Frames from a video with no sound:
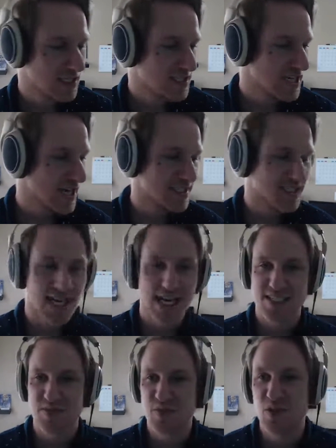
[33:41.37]
Josh has got
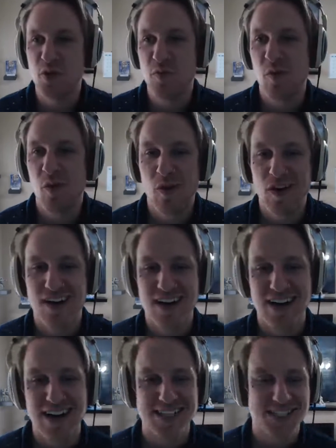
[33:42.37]
some cool
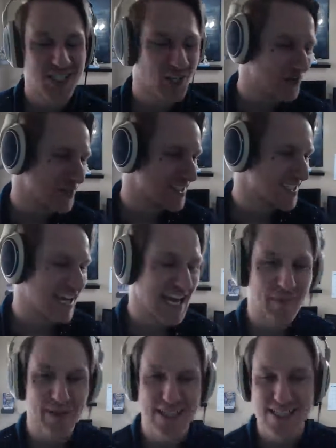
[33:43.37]
more Surface
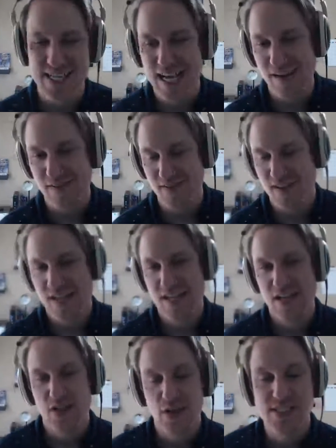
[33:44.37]
gaming stuff.
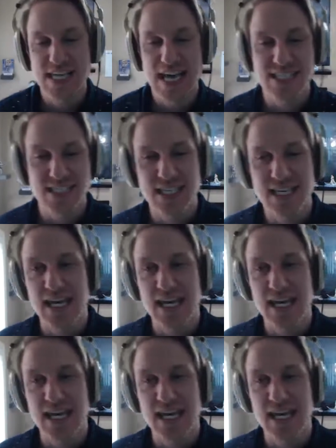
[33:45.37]
There's actually